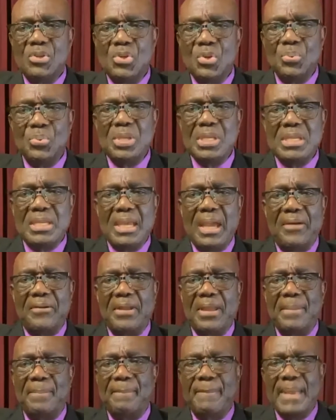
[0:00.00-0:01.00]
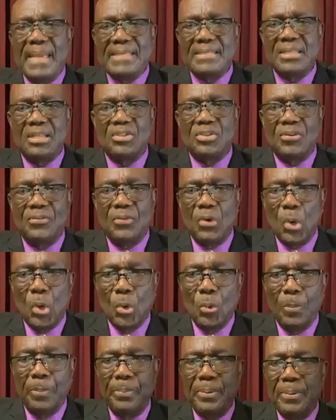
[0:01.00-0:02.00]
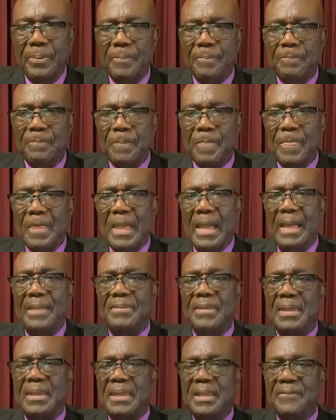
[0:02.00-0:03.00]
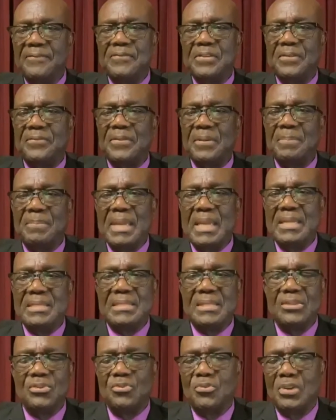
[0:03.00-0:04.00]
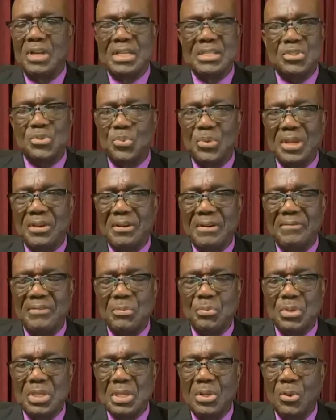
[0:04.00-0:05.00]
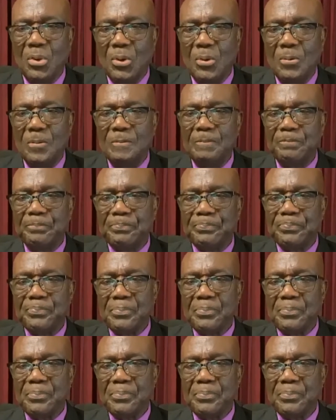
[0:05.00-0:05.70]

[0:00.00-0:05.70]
Do we carry a message of hope and the gift of amazing grace wherever we go?